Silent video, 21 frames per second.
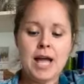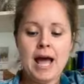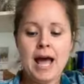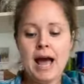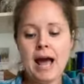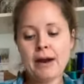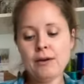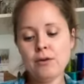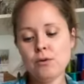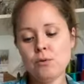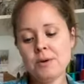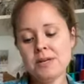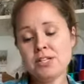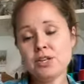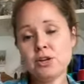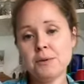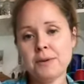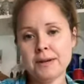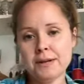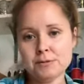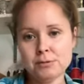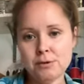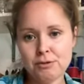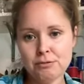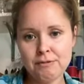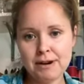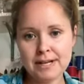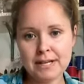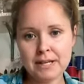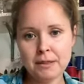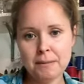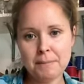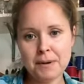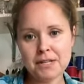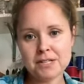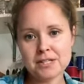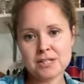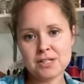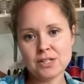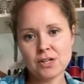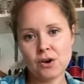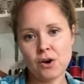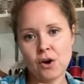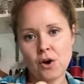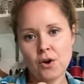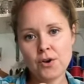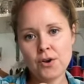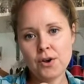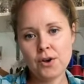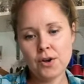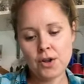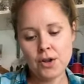And all we're doing is we're threading the buttons on.